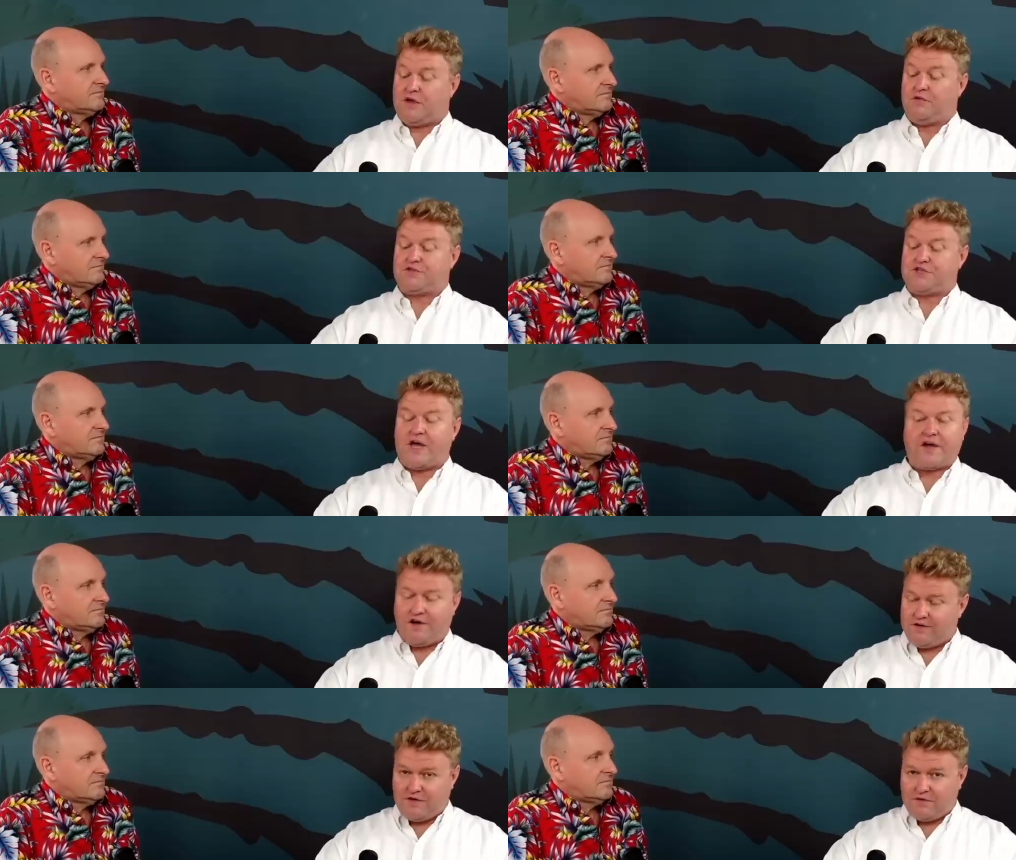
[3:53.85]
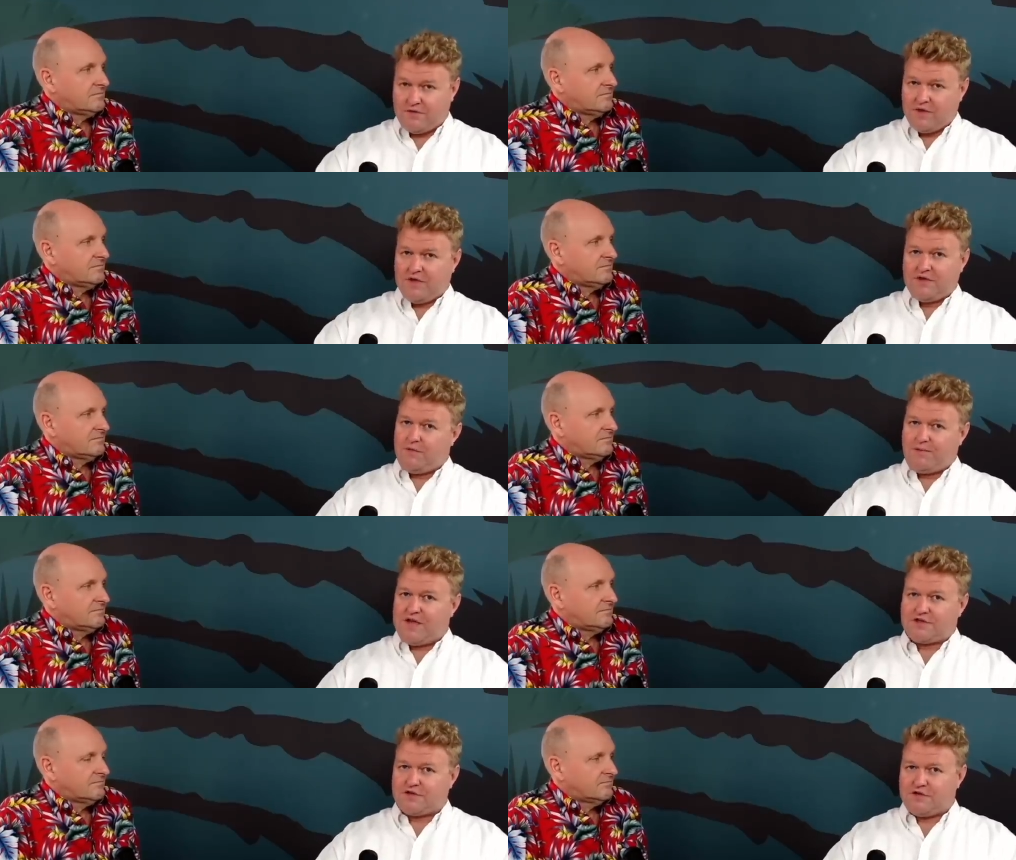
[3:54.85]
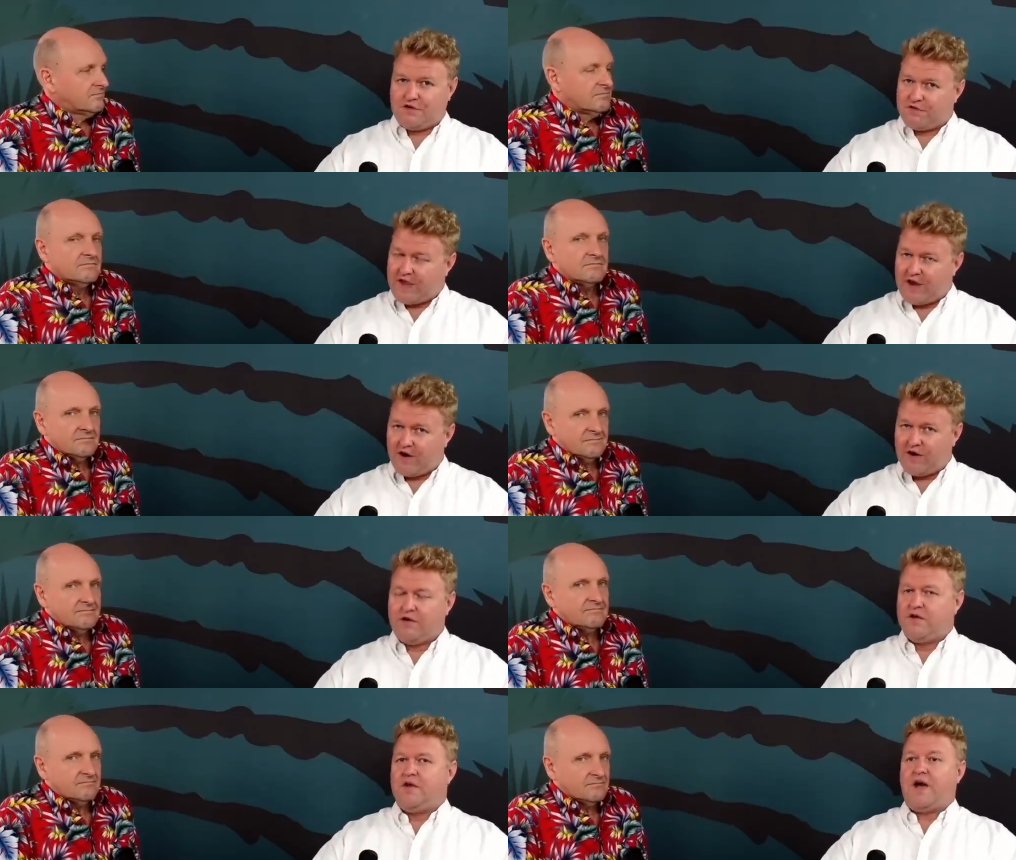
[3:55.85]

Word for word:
Speaker 1: They will check on you. They'll make sure you're there.